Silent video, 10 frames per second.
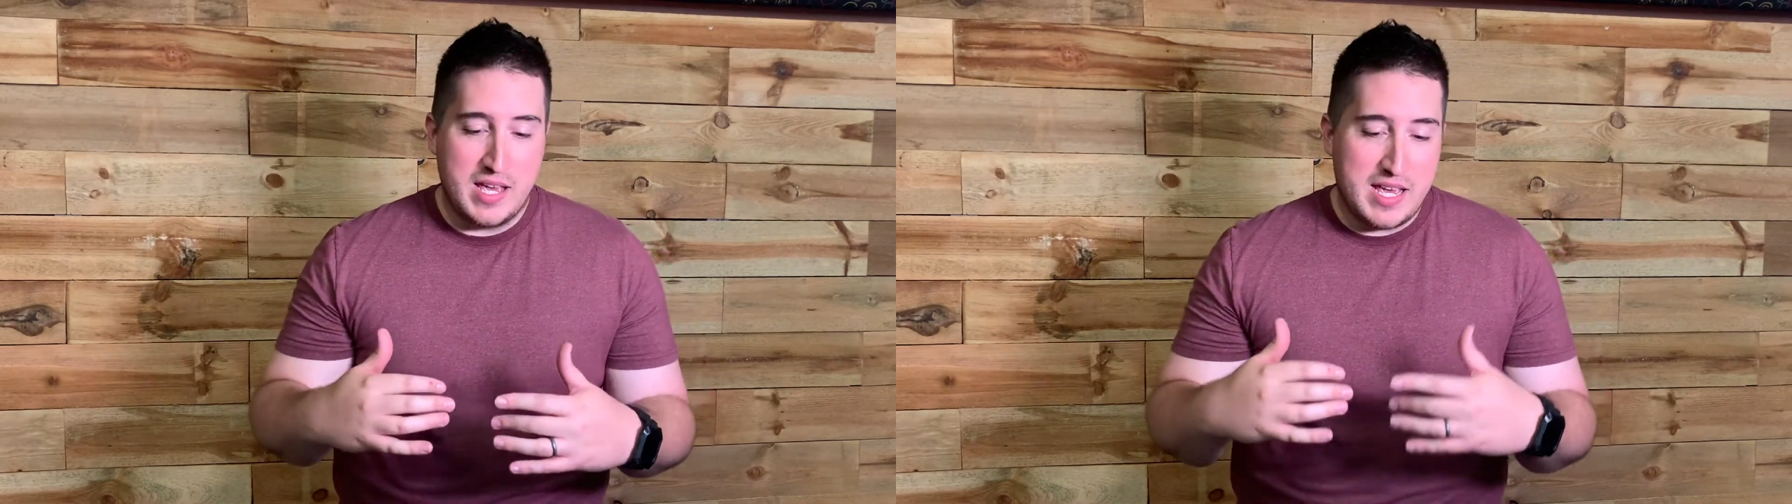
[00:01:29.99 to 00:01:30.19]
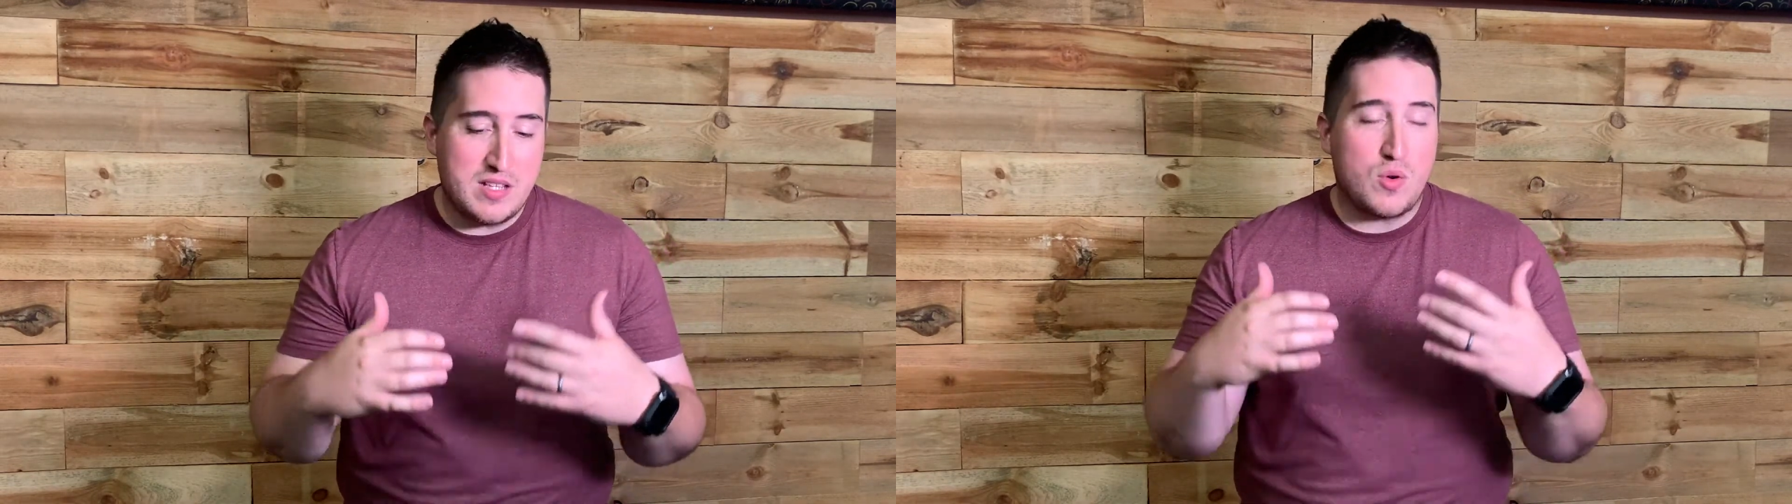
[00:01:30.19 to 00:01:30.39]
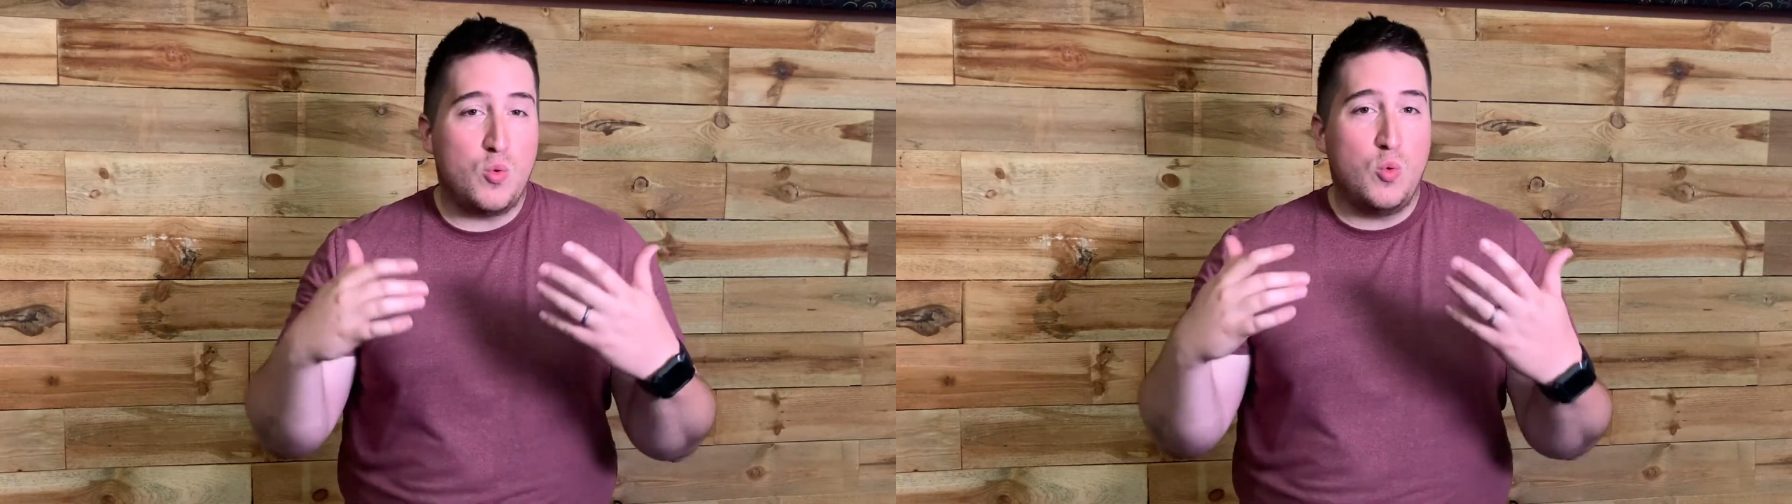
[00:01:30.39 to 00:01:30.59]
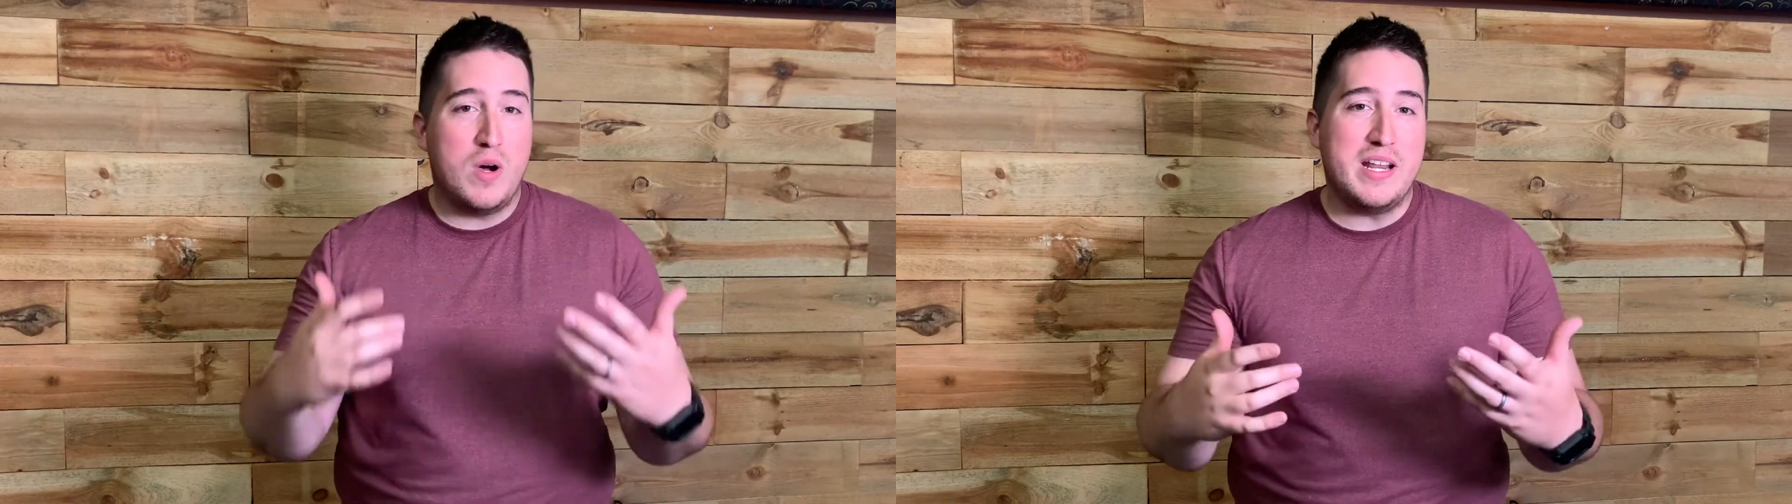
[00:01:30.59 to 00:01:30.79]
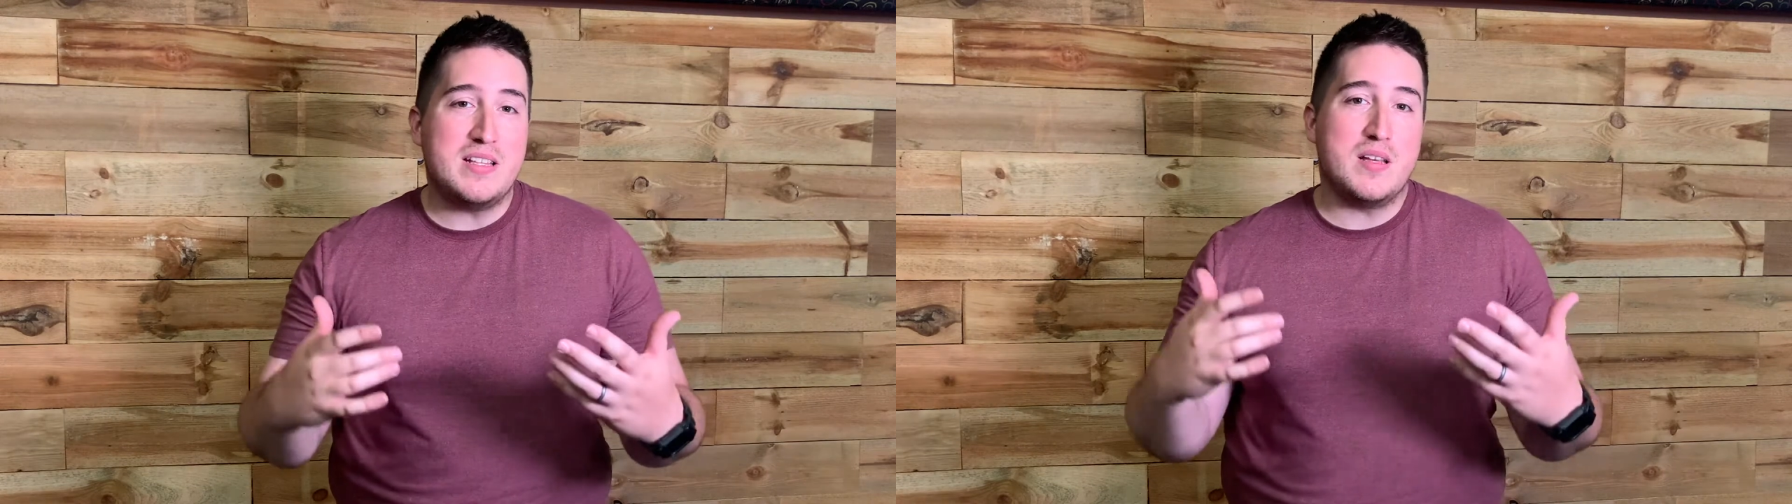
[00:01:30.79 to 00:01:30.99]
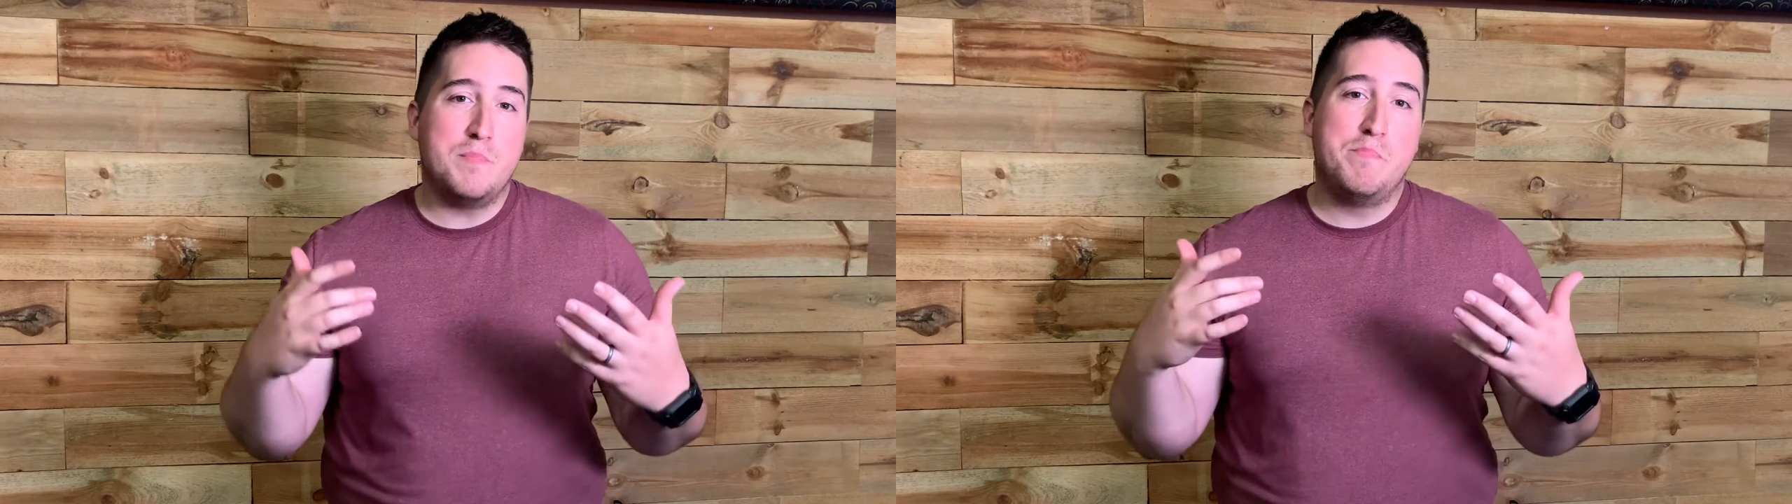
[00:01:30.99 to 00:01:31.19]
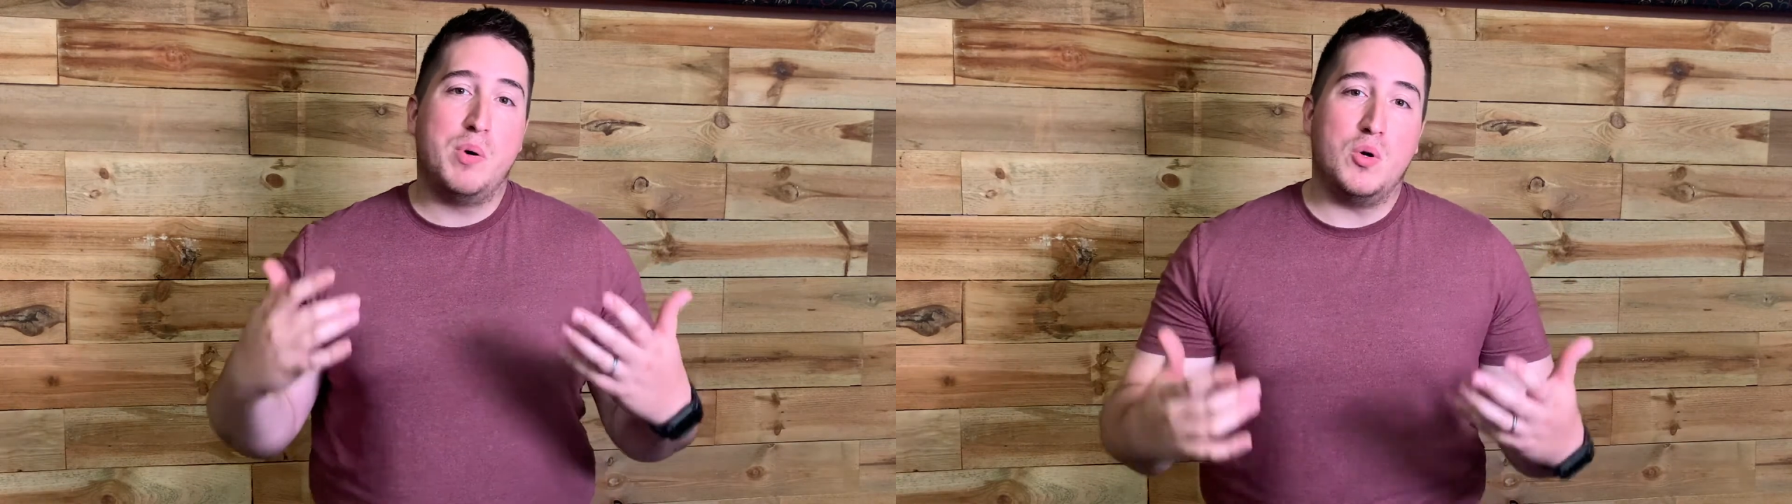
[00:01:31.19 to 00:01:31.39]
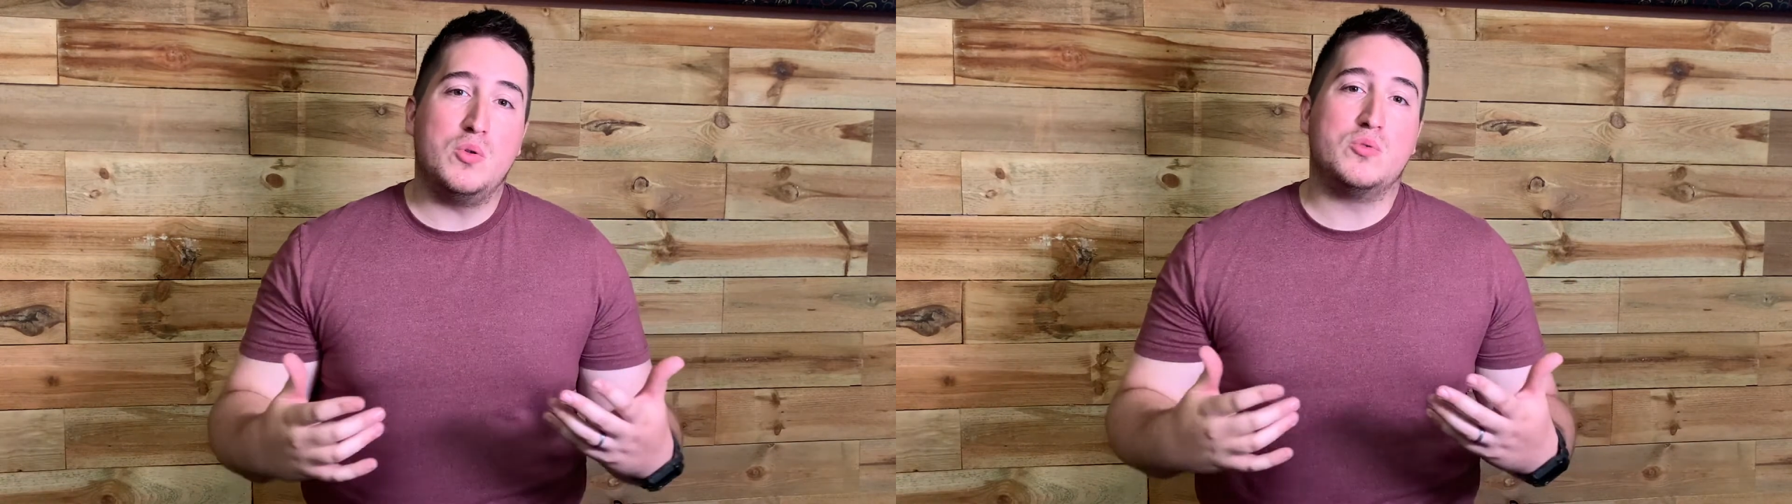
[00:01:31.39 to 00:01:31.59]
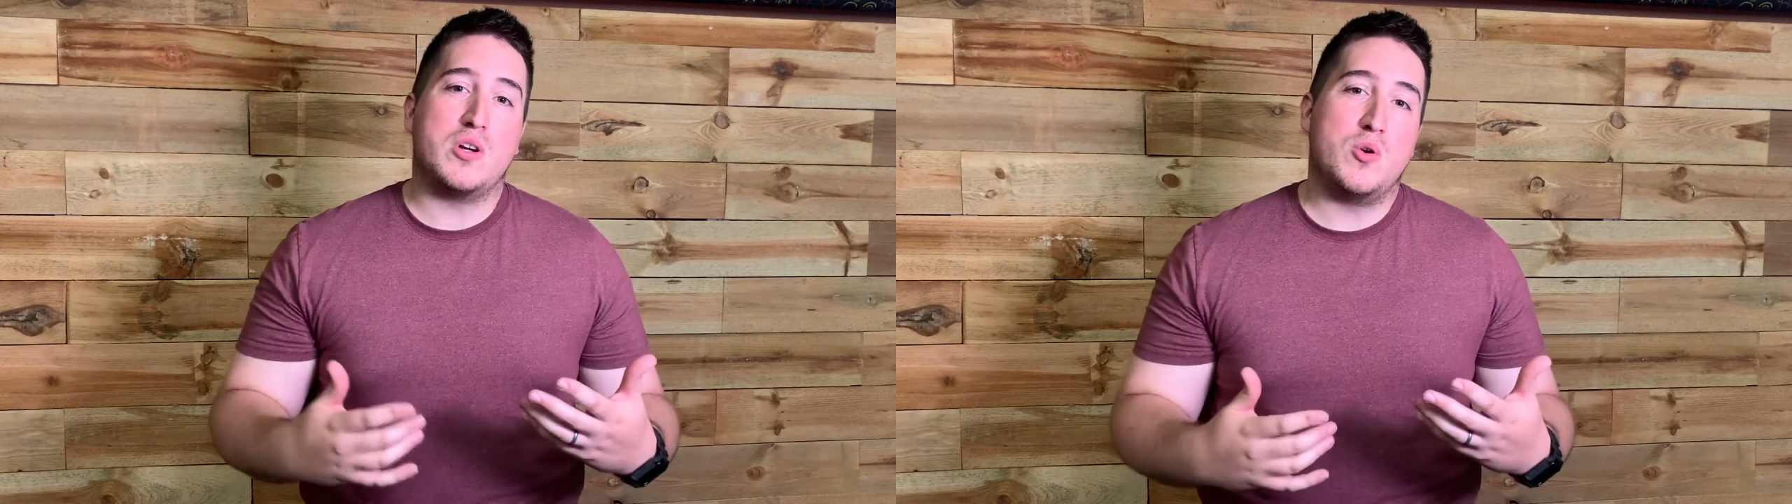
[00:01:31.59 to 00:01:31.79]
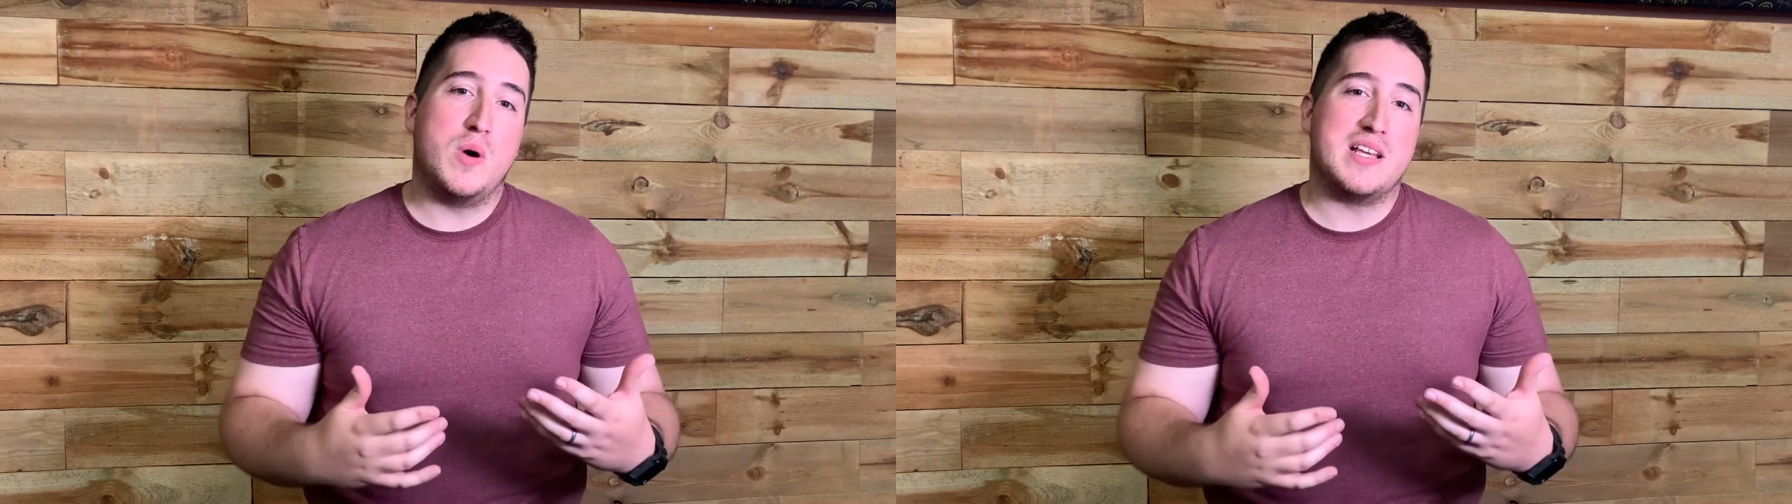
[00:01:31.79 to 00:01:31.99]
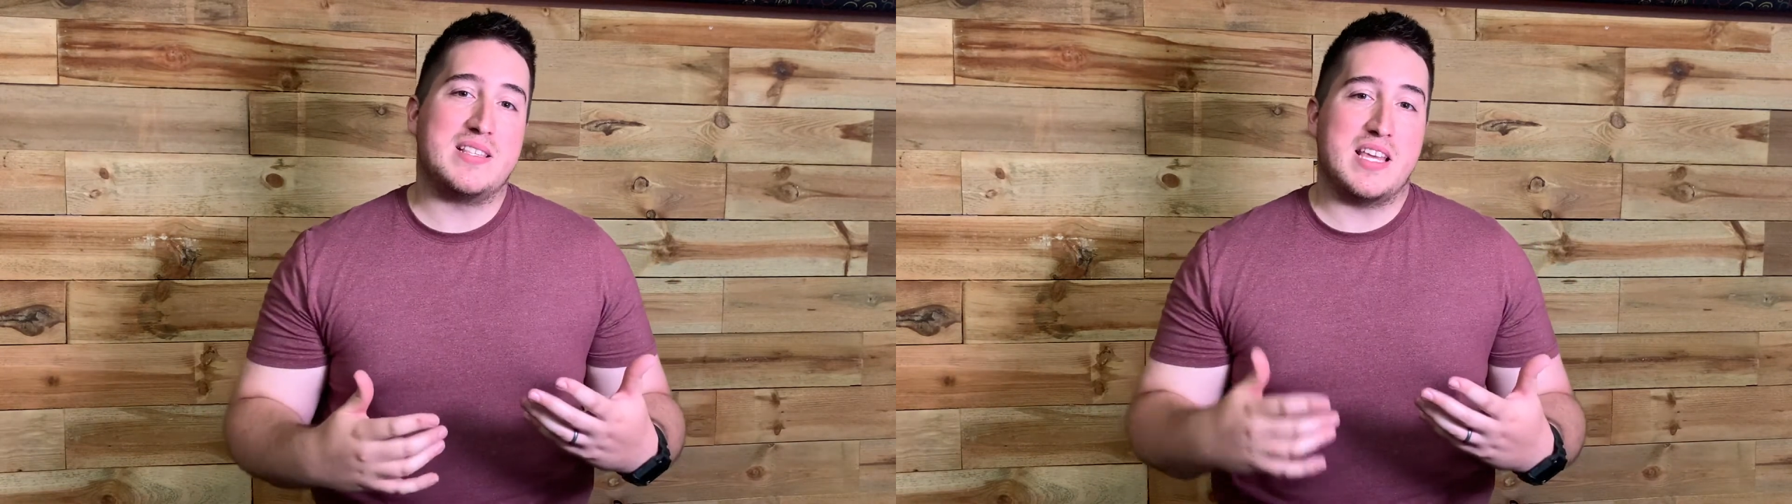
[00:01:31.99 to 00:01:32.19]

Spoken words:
is, what is a bold request